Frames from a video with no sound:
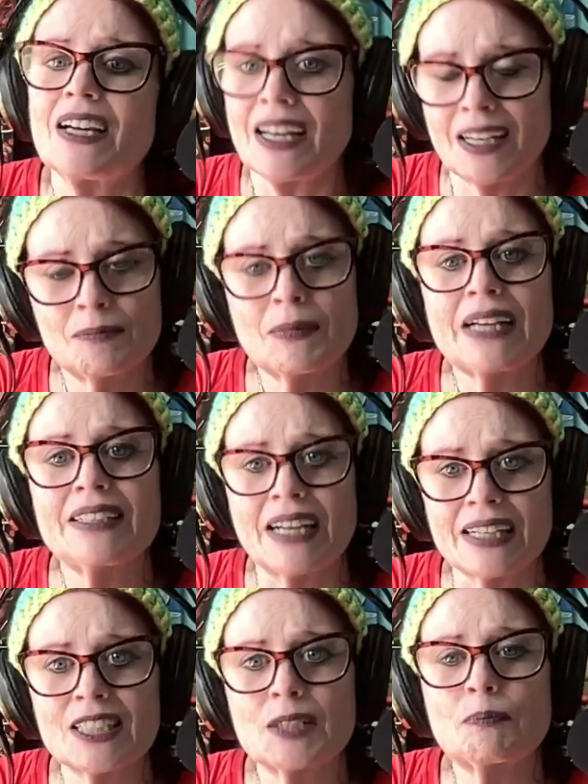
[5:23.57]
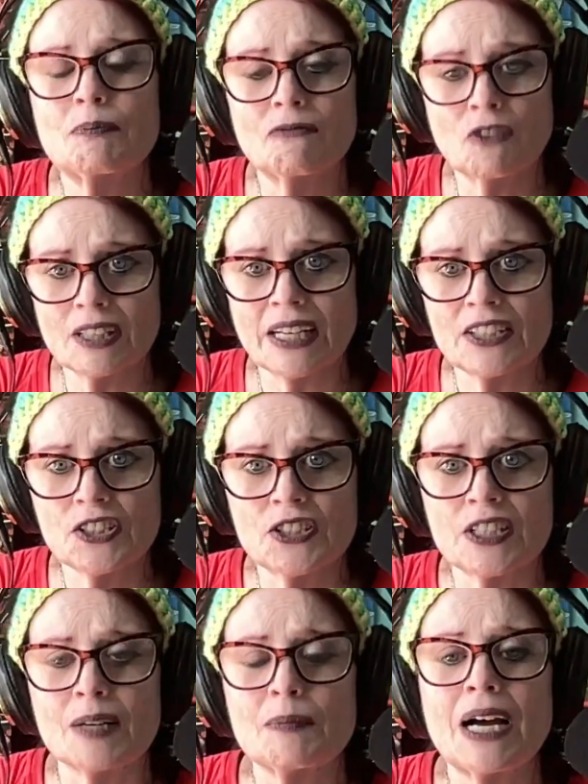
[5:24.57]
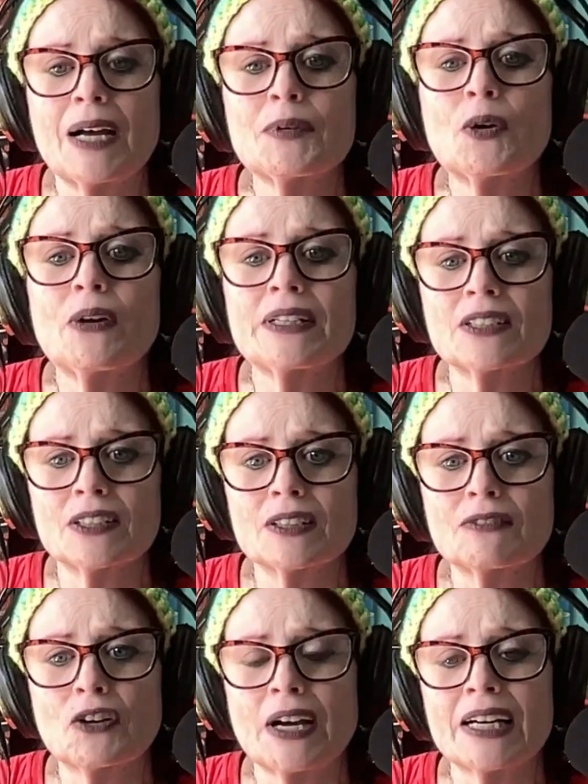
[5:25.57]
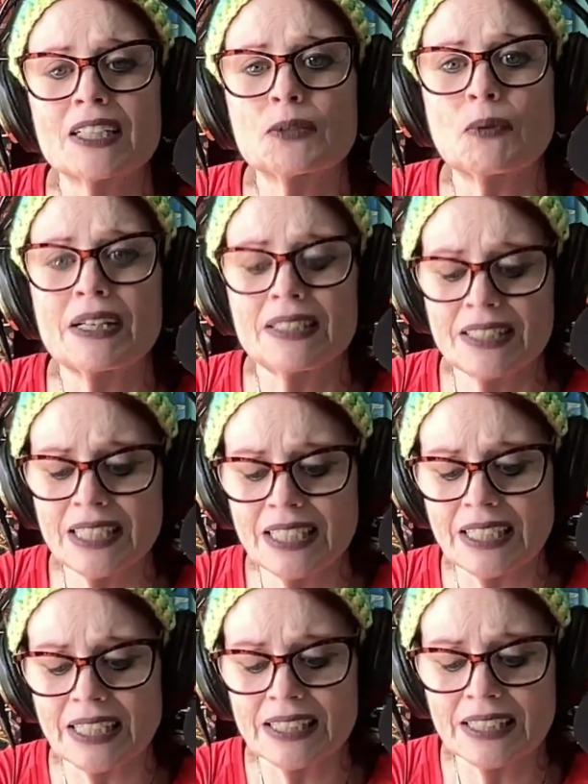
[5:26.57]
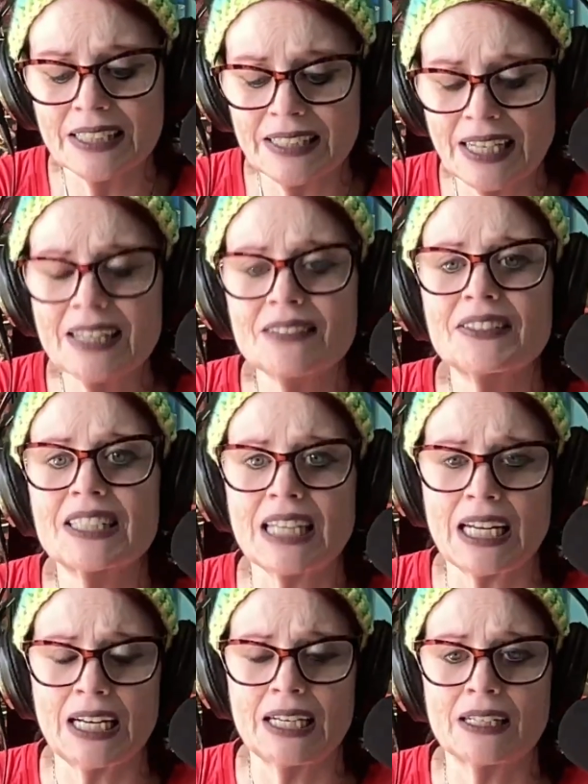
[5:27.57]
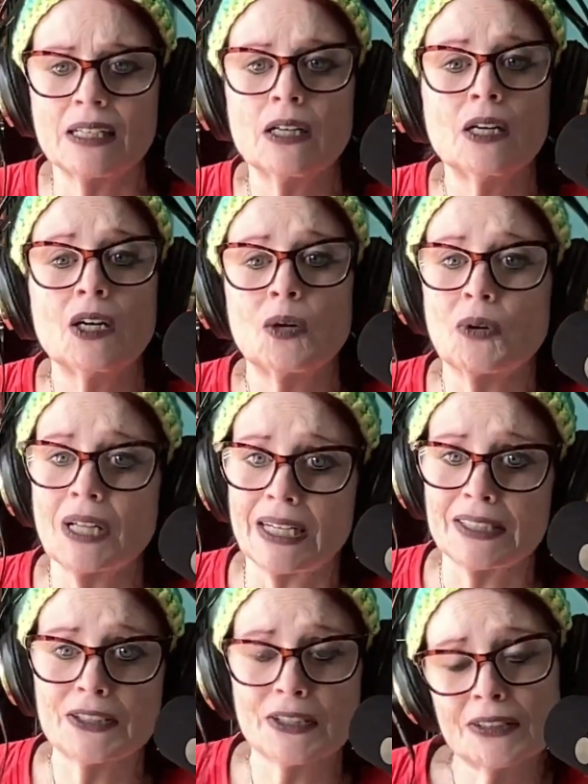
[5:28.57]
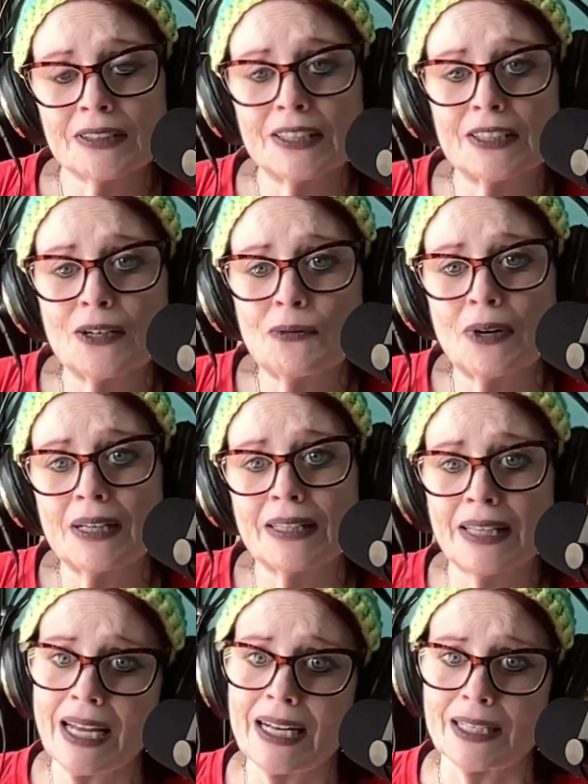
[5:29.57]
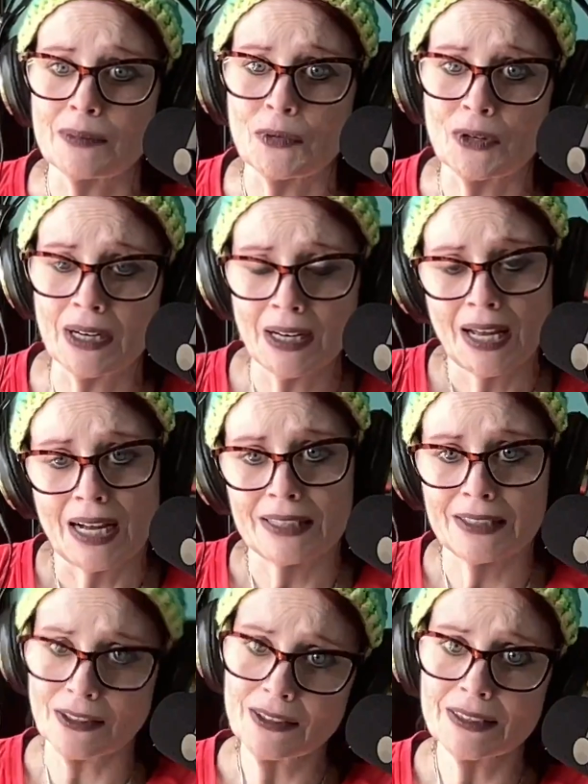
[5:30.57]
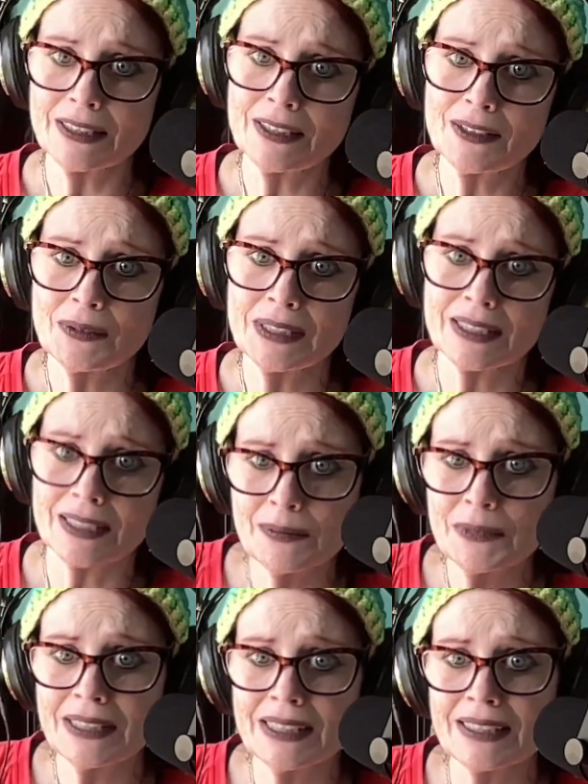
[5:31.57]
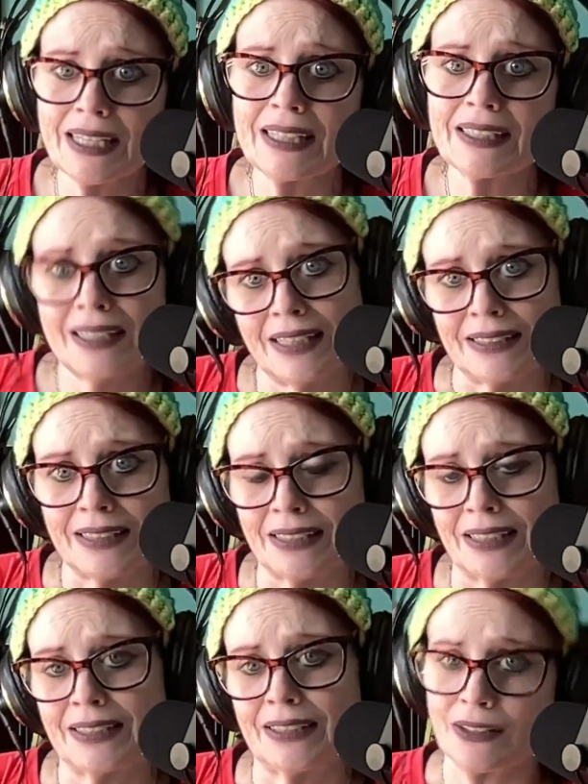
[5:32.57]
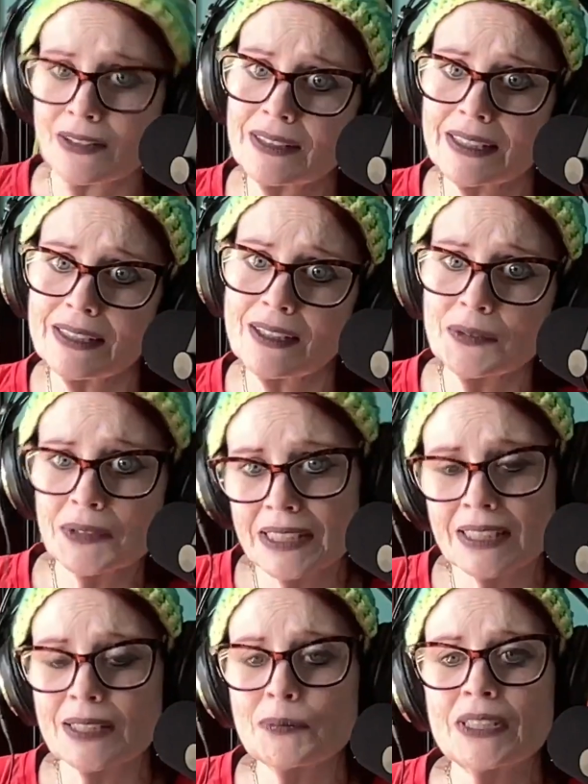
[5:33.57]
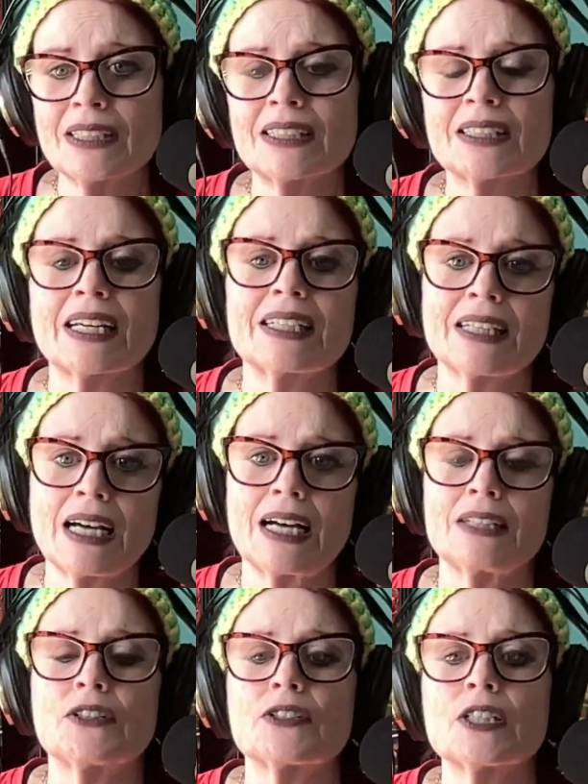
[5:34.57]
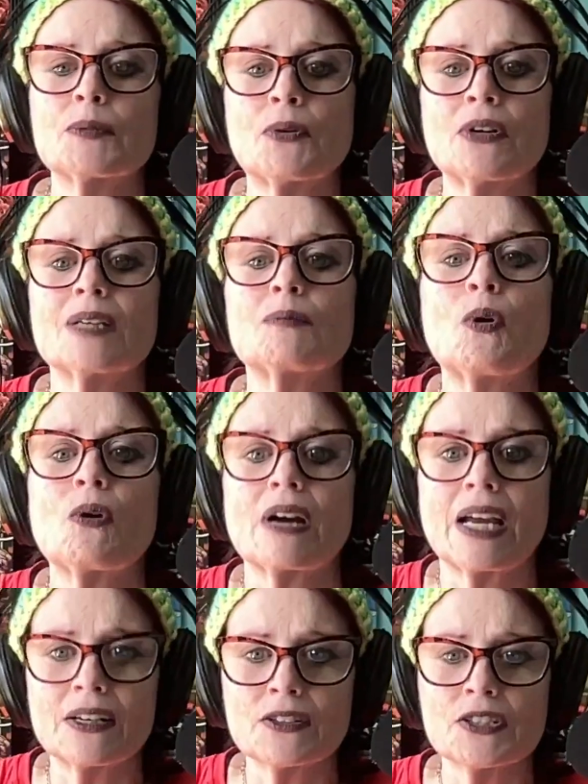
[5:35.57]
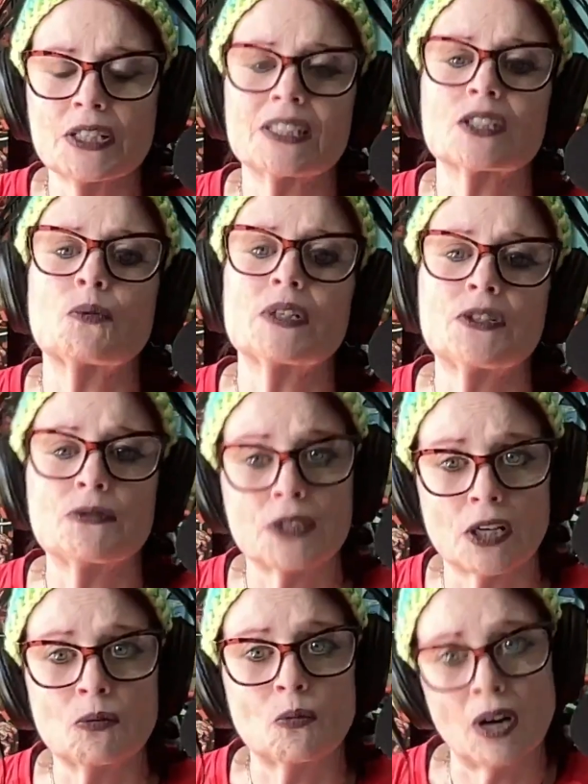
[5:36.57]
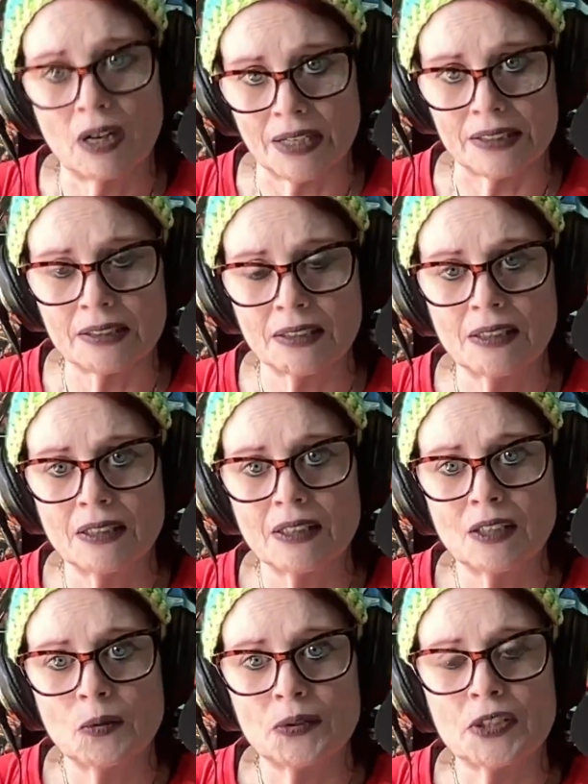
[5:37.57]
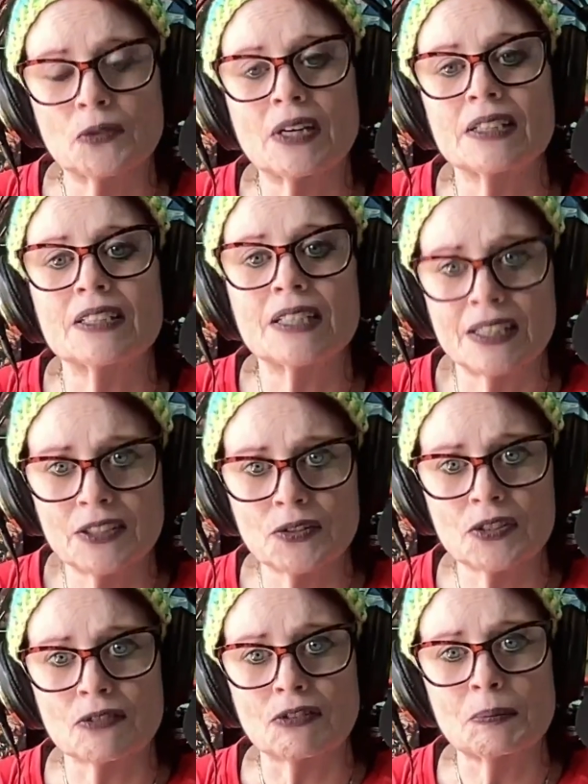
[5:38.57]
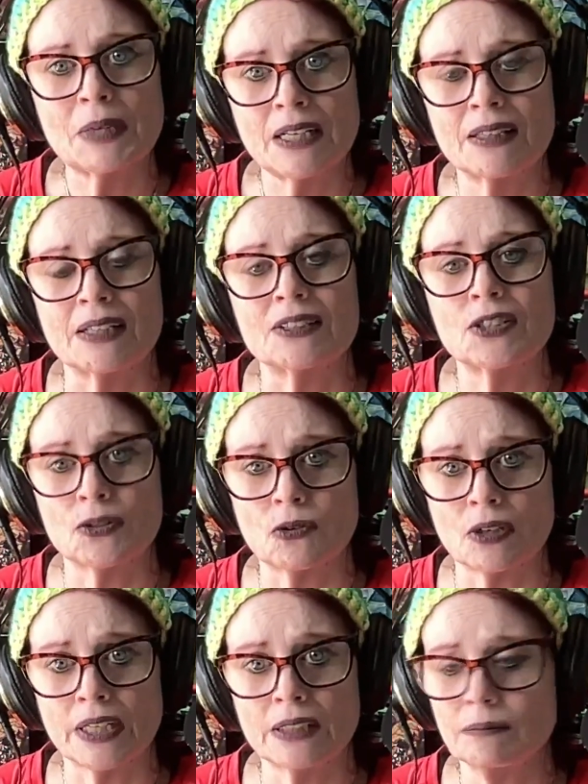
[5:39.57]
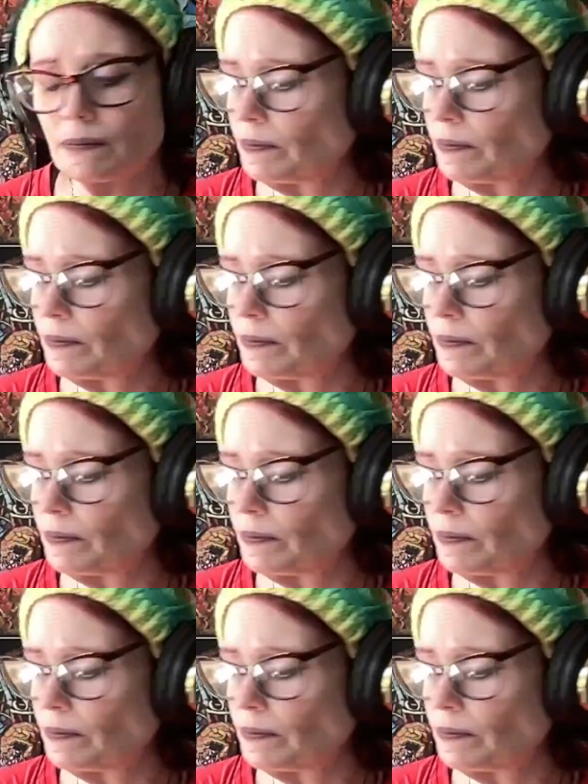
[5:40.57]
In my next relationship, I'm going to look for XYZ instead of saying, well, I certainly don't want that anymore. I certainly don't want someone that's like this, and I certainly don't want someone that's like that. You're just putting more energy into what you don't want when you continue to repeat that story.